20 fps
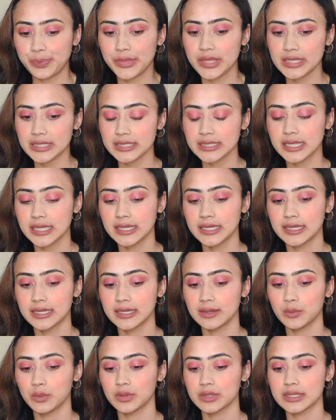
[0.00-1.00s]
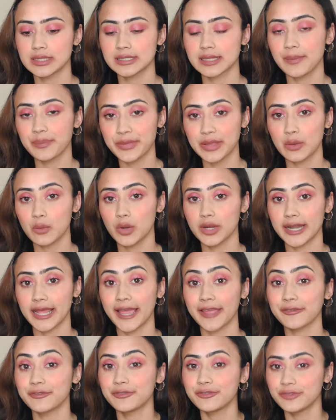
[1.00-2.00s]
this is something what
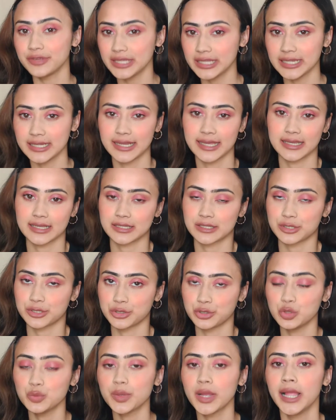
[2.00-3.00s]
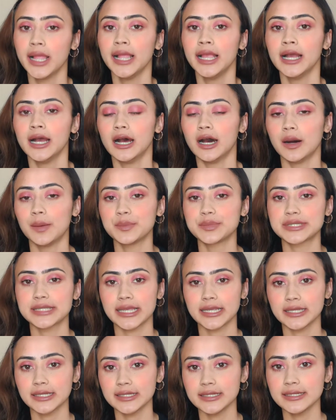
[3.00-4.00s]
I feel like is a dupe.
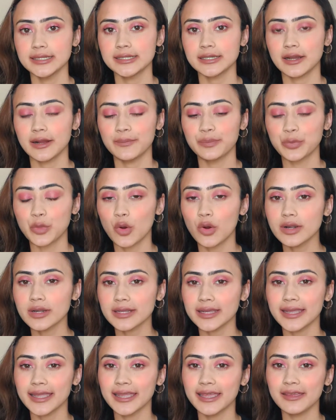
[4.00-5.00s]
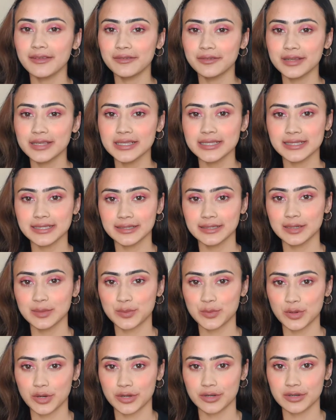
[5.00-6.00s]
Second, not every single
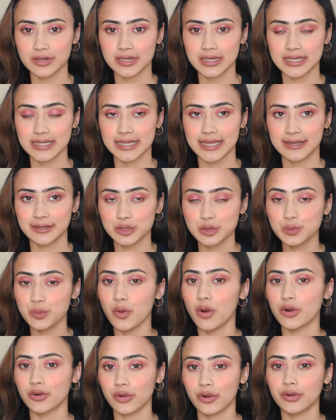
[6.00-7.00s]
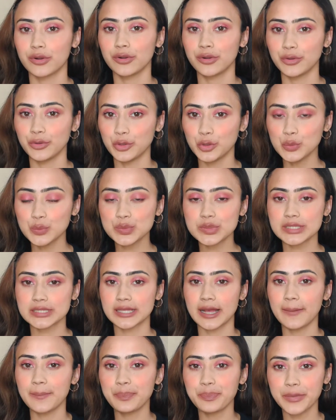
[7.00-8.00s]
product is like a spot on dupe.
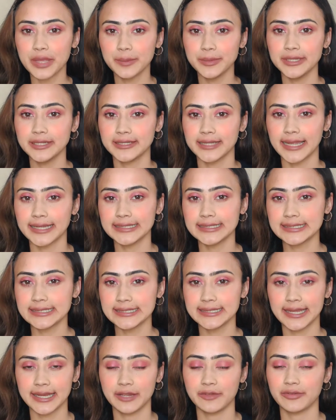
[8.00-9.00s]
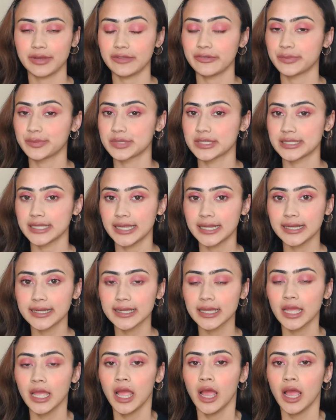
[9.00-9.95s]
Some maybe 90-95%,